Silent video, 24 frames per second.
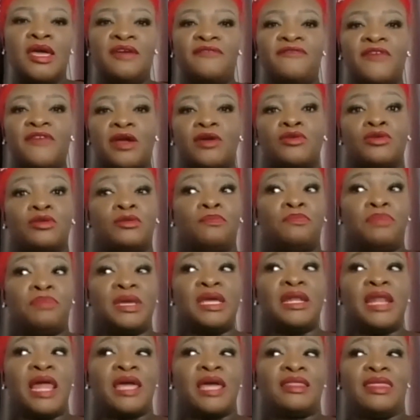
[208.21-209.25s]
if I could
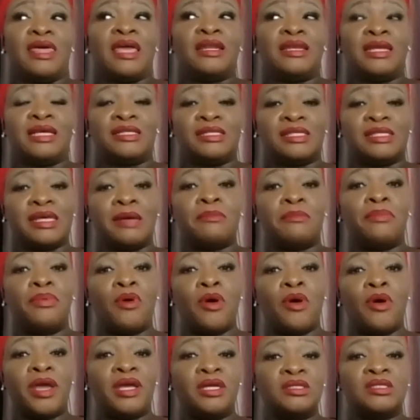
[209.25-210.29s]
be like that at some
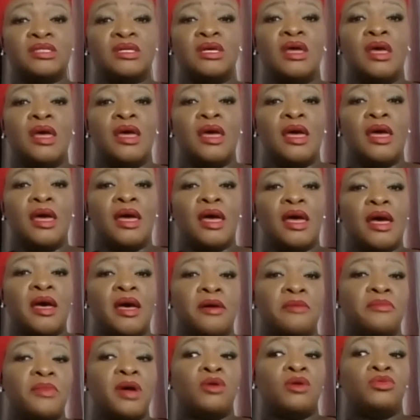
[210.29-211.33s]
point,
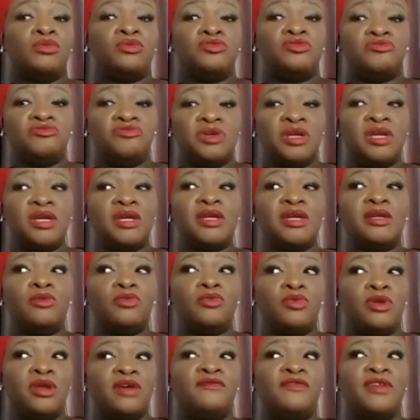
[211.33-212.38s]
I would
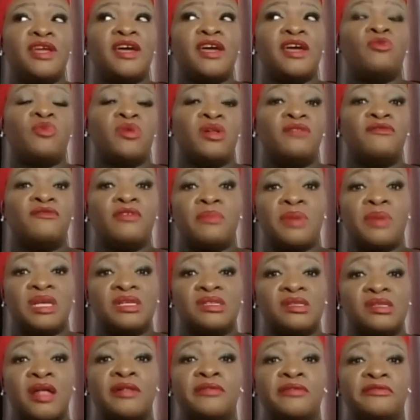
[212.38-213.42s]
have done well for
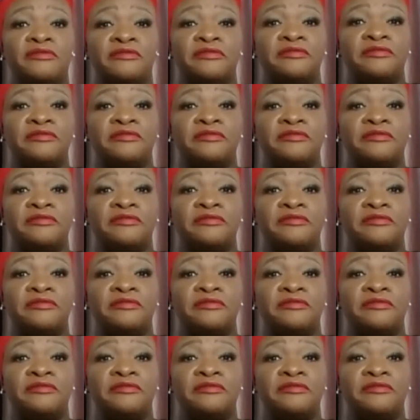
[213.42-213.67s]
myself.